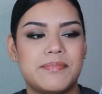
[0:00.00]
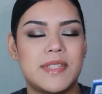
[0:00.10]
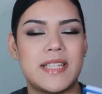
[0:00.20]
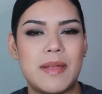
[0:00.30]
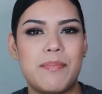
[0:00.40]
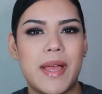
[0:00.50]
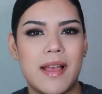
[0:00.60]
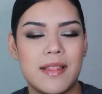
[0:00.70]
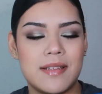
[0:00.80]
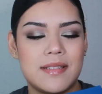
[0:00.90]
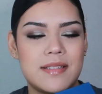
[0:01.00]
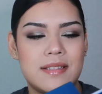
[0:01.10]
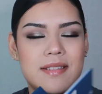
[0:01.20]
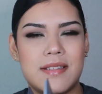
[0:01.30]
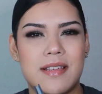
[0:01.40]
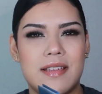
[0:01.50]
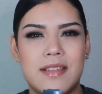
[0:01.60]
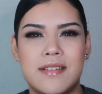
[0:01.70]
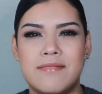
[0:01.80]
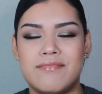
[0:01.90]
same palettes,
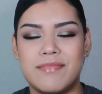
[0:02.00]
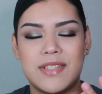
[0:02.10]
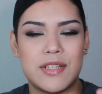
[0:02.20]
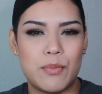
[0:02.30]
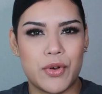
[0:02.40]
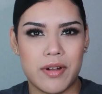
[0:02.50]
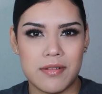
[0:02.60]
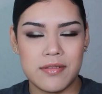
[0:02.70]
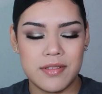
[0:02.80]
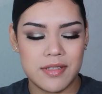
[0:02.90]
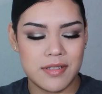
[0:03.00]
in somewhere else.